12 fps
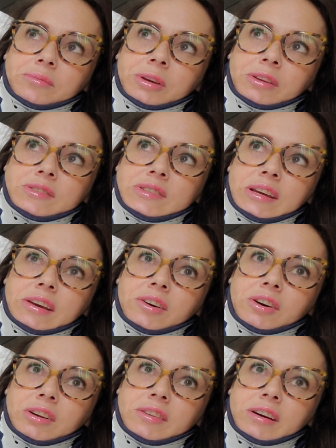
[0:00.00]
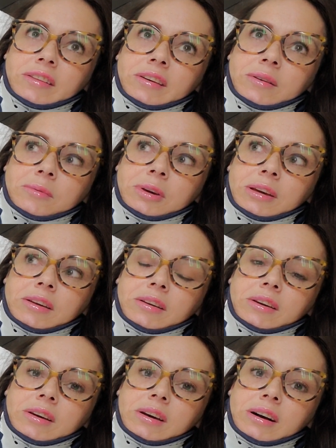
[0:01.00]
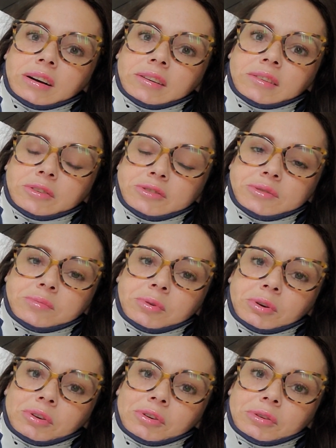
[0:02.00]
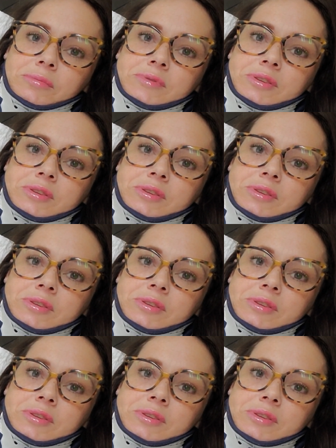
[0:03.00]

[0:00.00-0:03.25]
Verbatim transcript: we stay in contact that way, uh, in our support group.